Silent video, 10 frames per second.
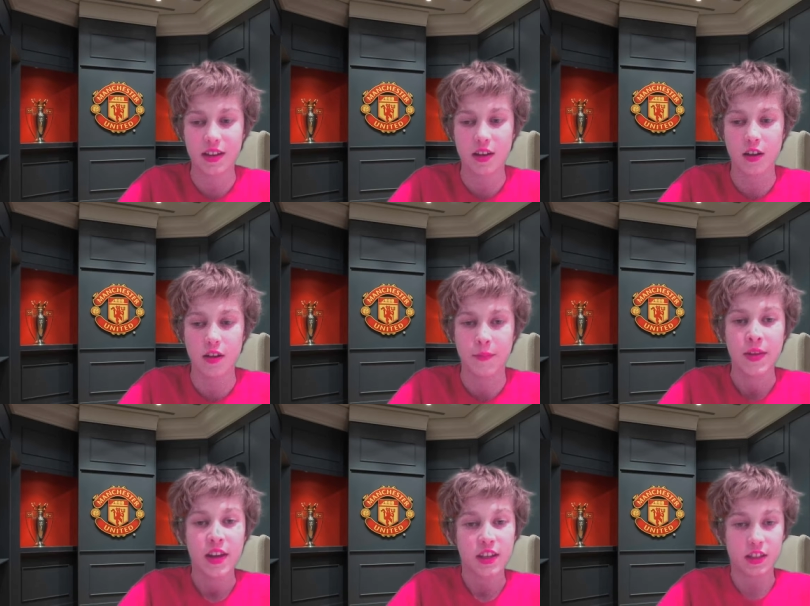Um,
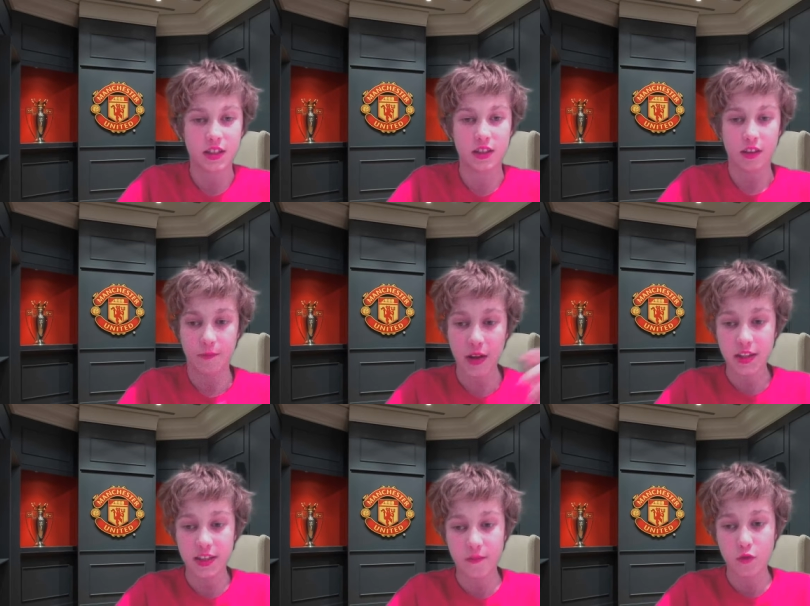
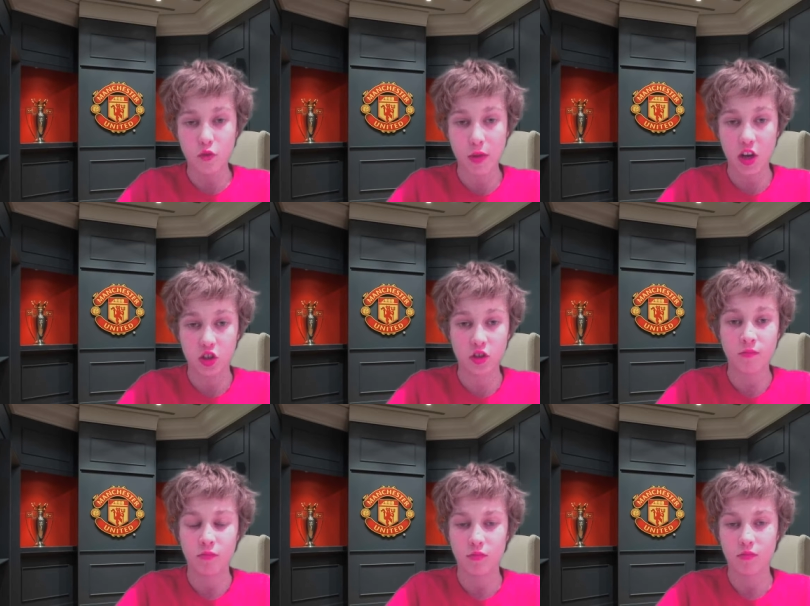defensive
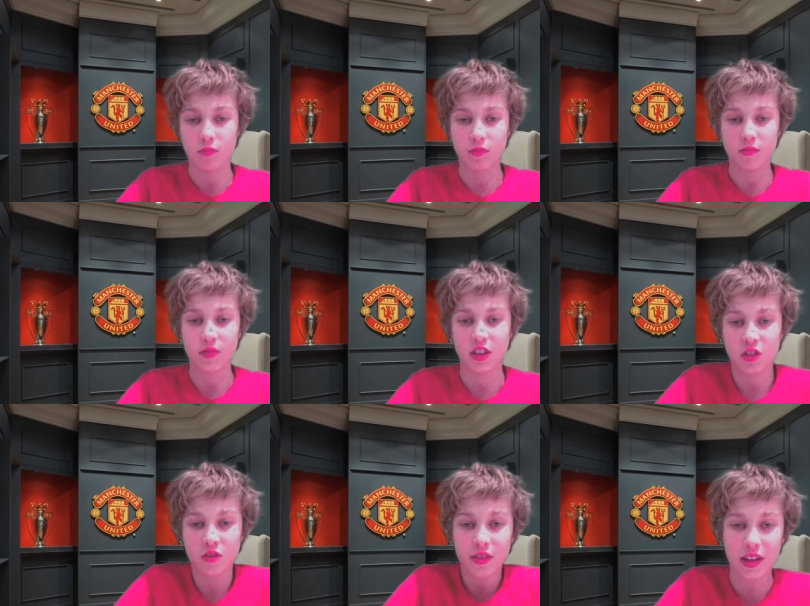formation,
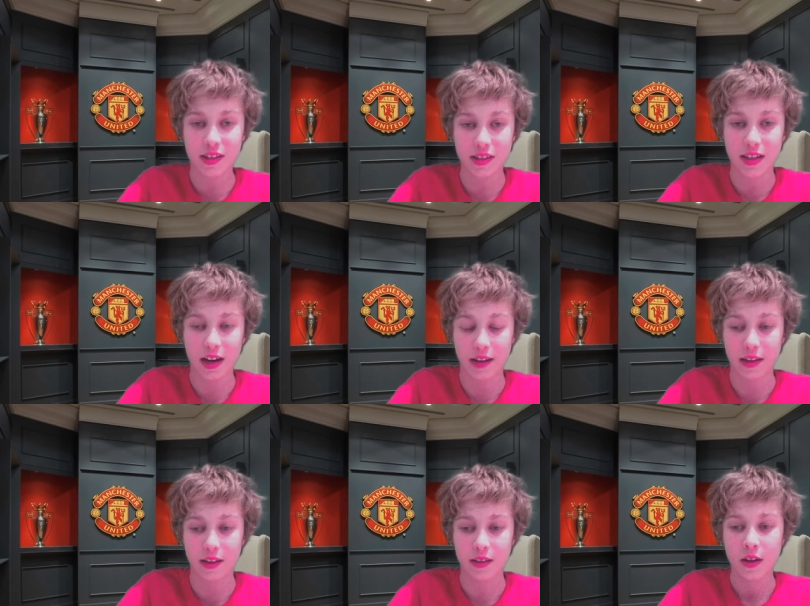it's not that
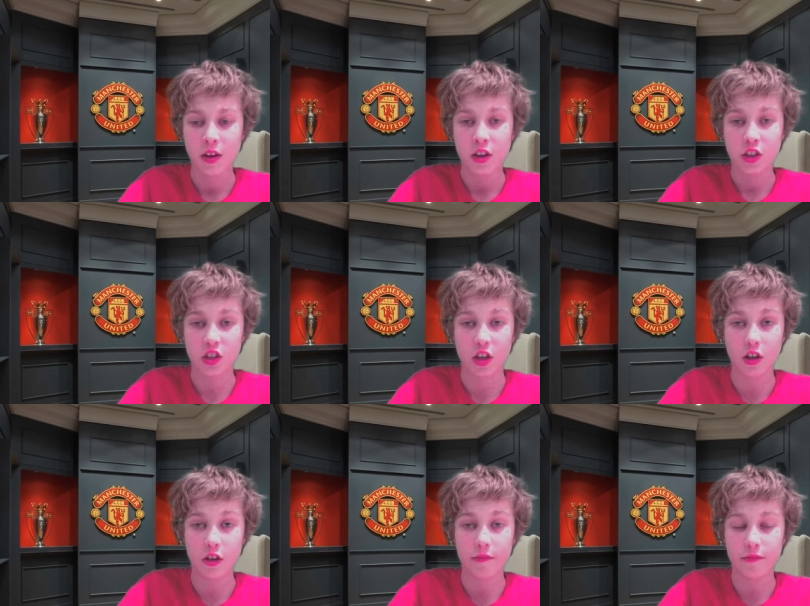attacking,
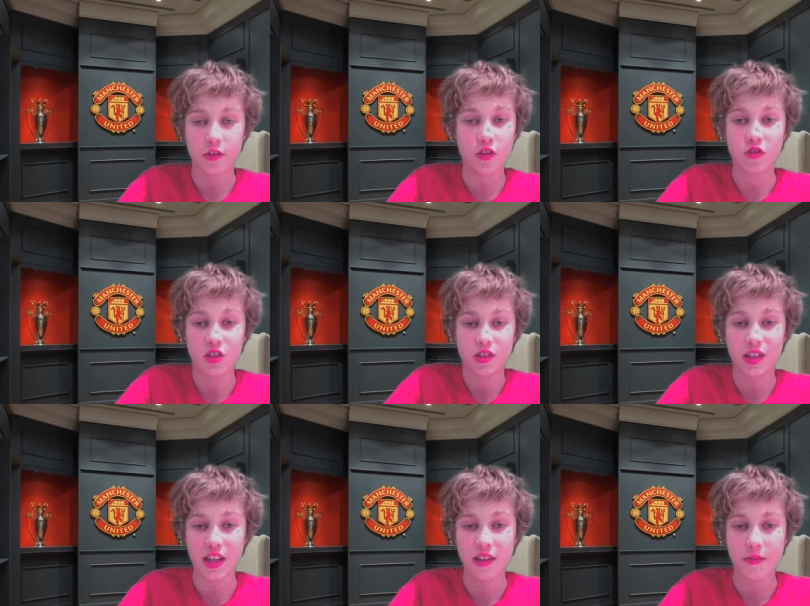so look, just
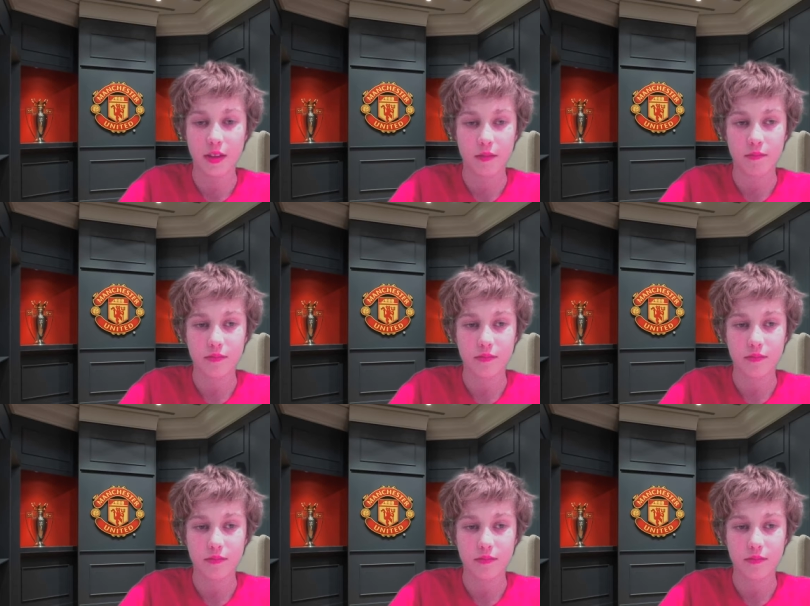leave it.